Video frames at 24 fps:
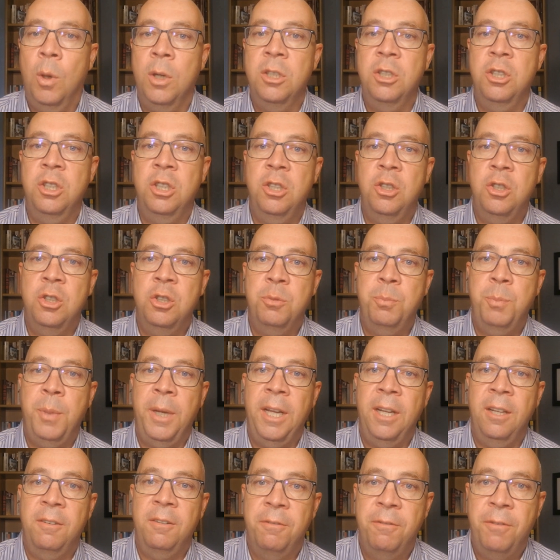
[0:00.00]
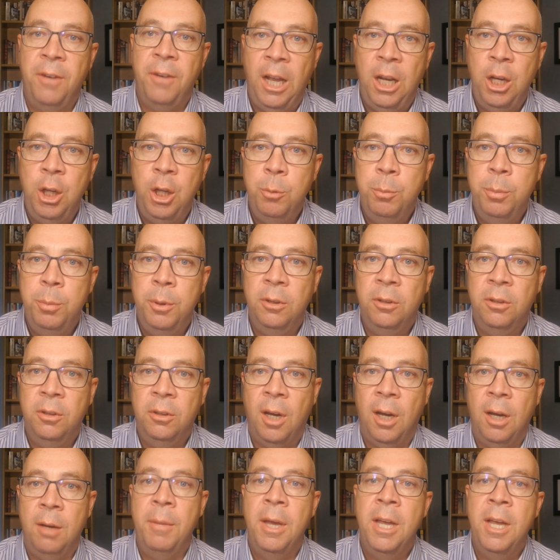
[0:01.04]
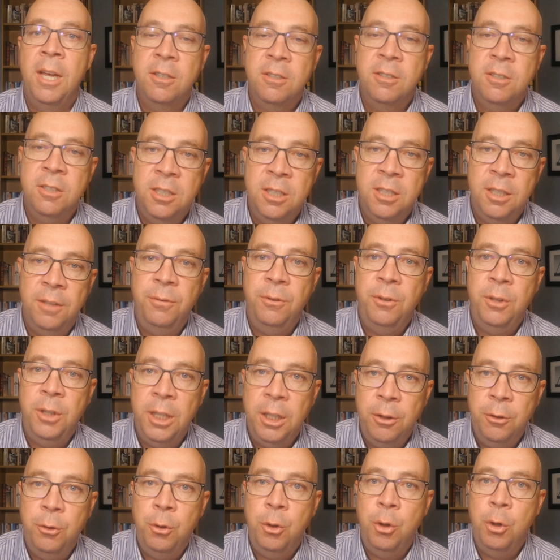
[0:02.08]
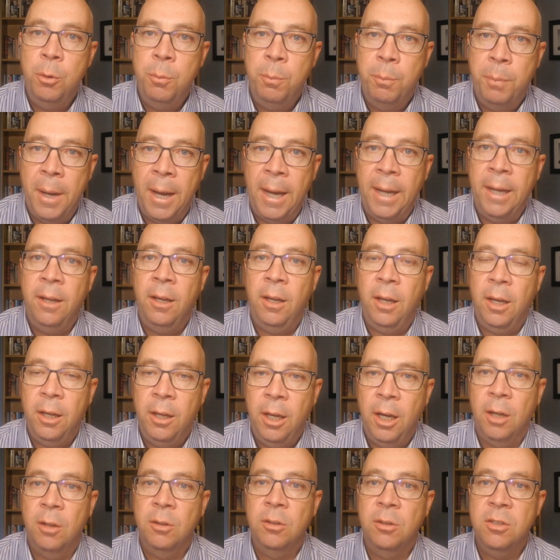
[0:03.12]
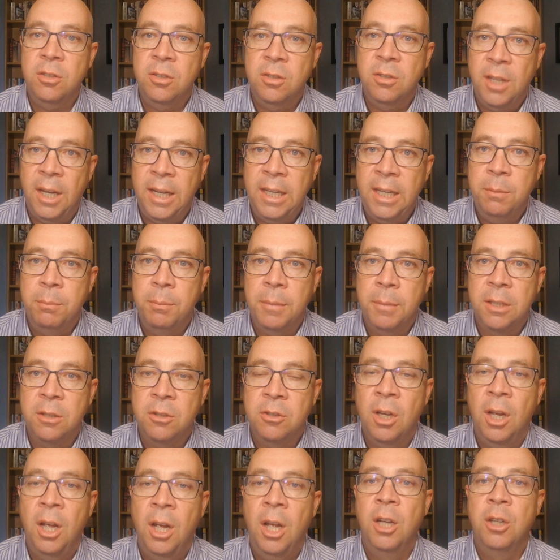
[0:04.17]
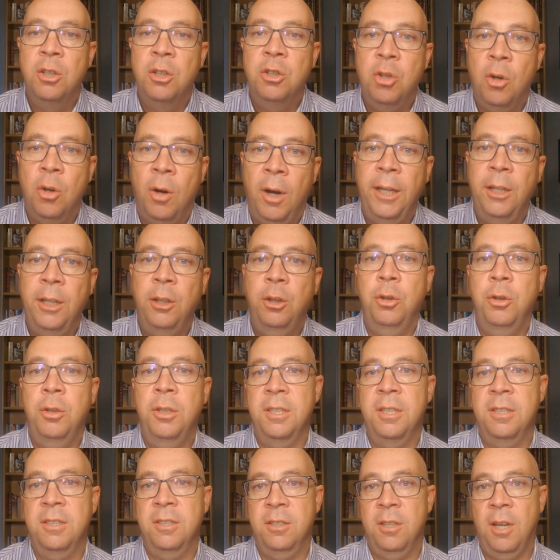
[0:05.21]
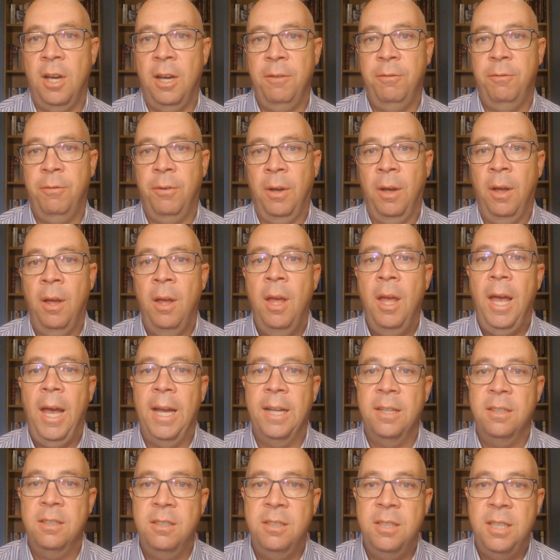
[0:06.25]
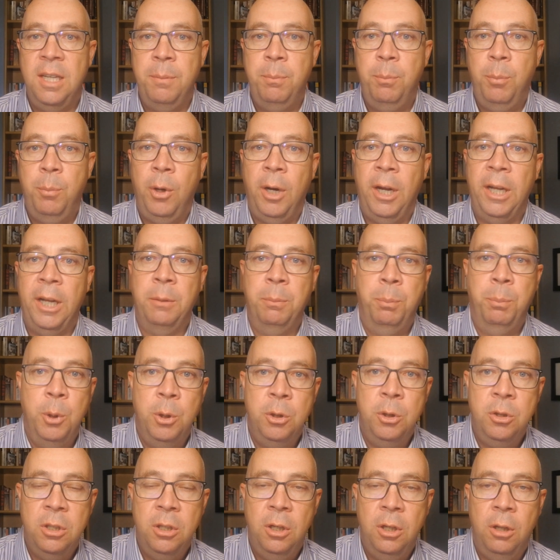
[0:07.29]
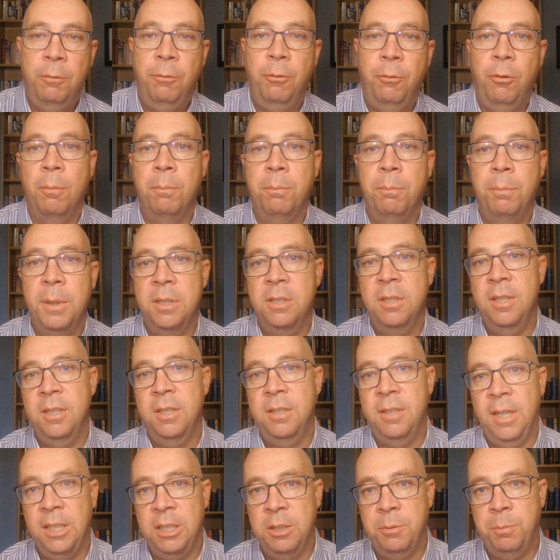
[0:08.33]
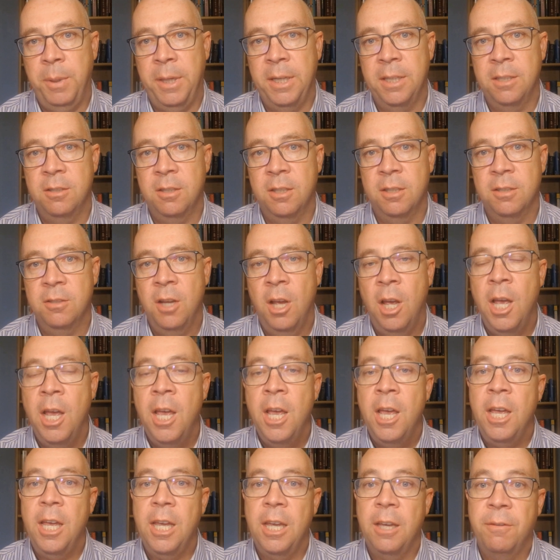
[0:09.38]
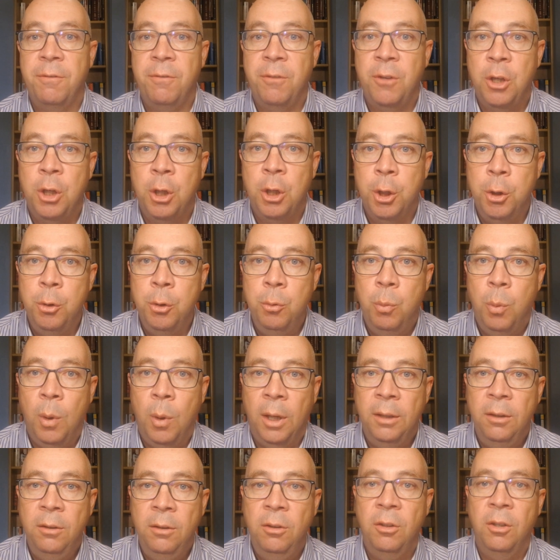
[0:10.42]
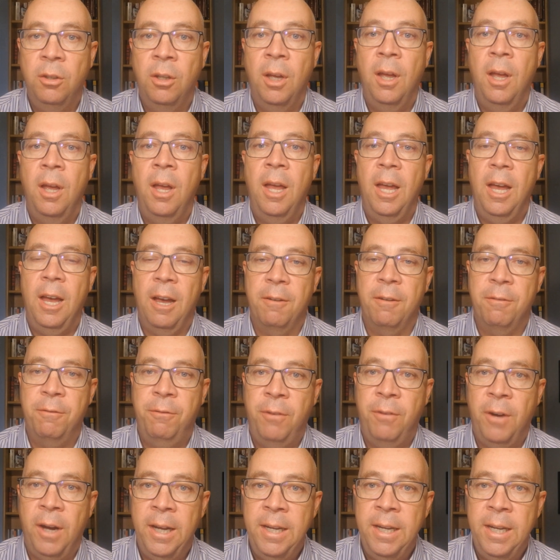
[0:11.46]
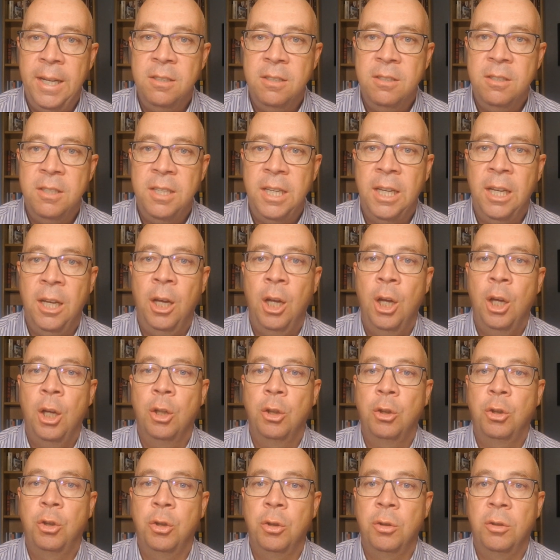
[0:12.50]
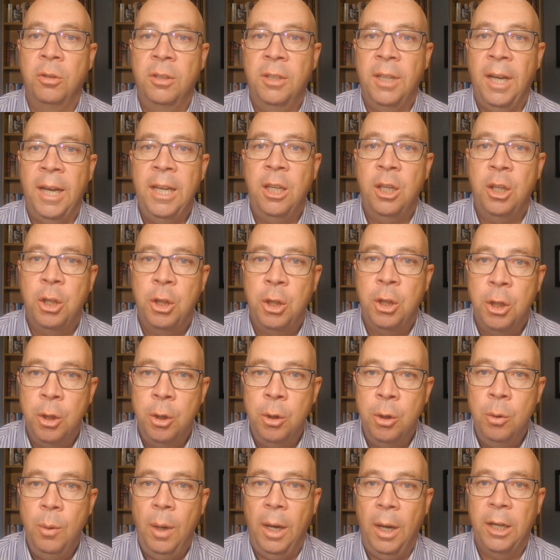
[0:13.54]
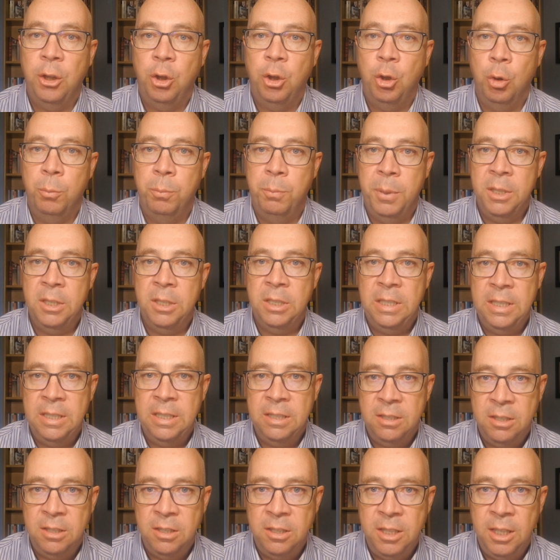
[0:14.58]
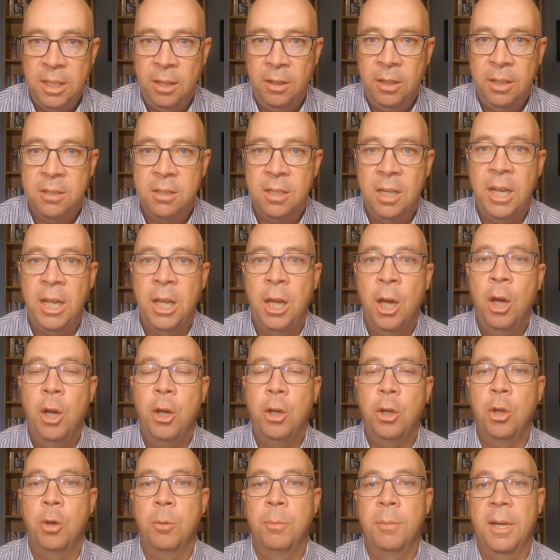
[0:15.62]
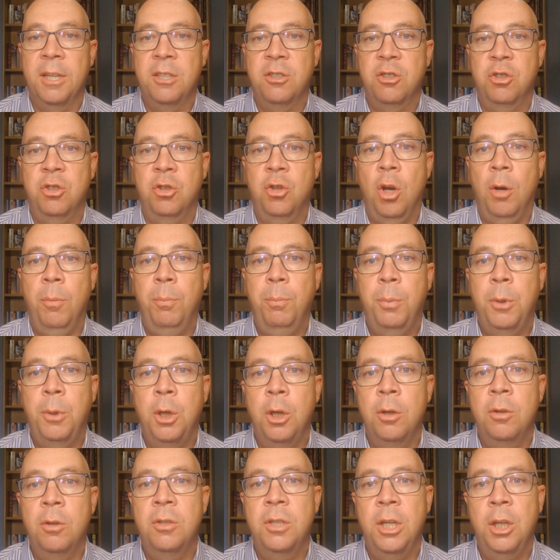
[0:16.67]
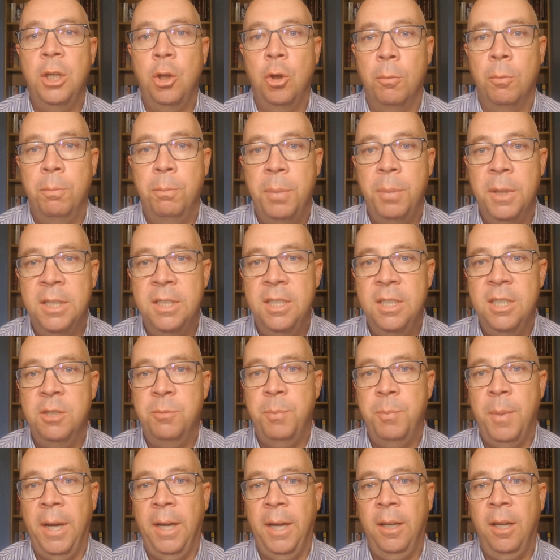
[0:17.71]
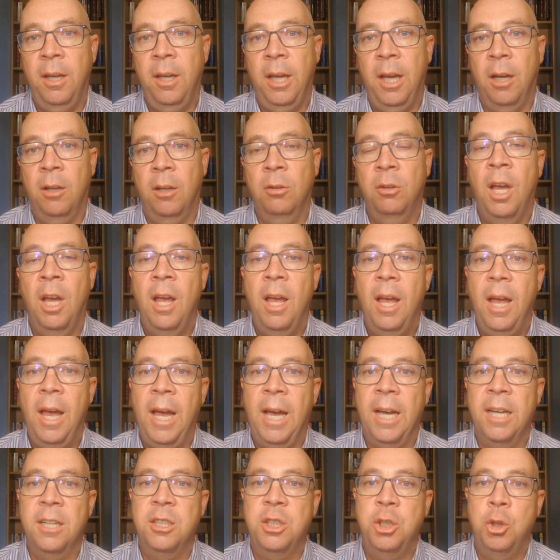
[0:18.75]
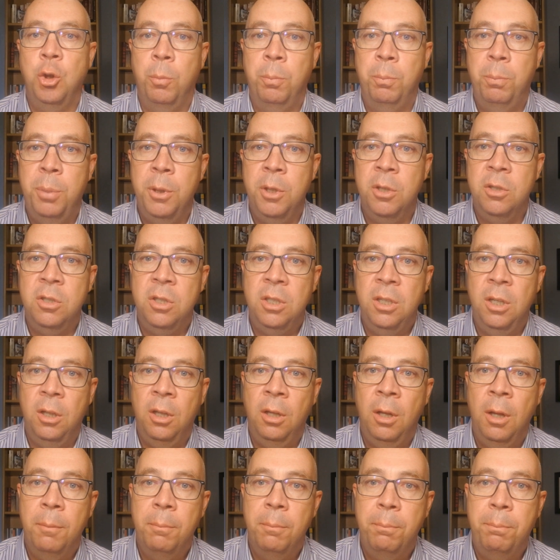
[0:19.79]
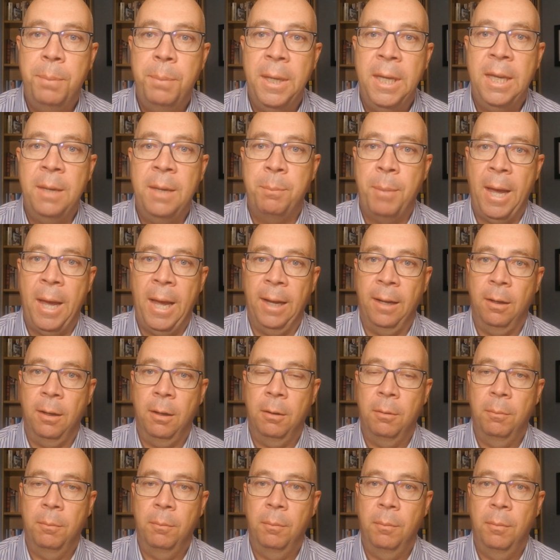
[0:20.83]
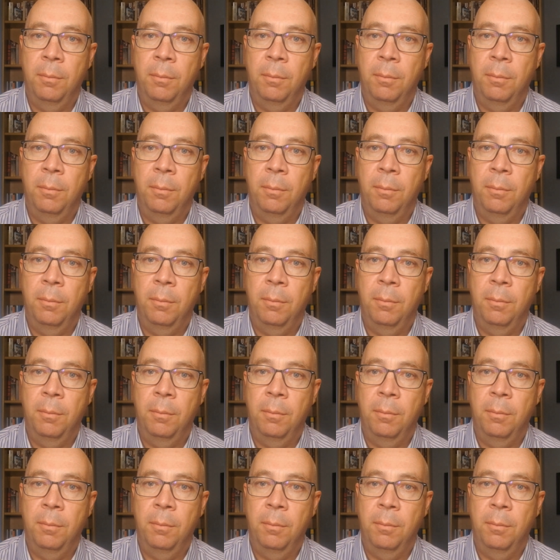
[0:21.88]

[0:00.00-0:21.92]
wants to spend valuable time sifting through bank account statements, trying to decipher and separate personal from business expenses. If you want a financier to take you and your business seriously, you must stop using your business bank account as your personal piggy bank.